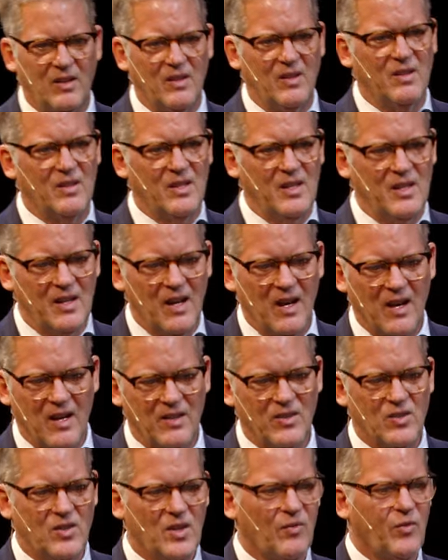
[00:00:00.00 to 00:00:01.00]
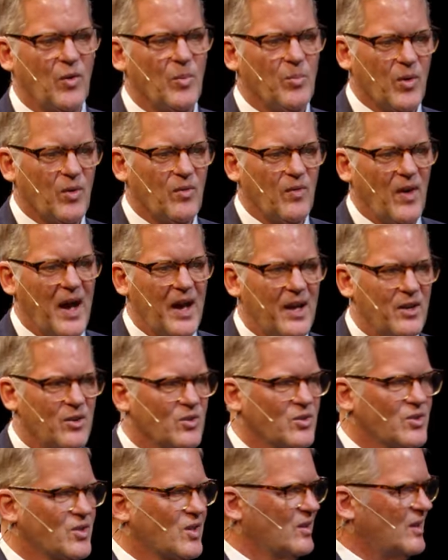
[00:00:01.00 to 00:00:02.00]
the uh, different
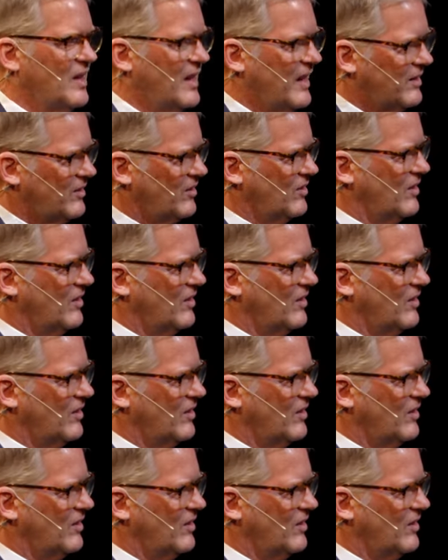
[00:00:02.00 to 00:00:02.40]
providers, that, that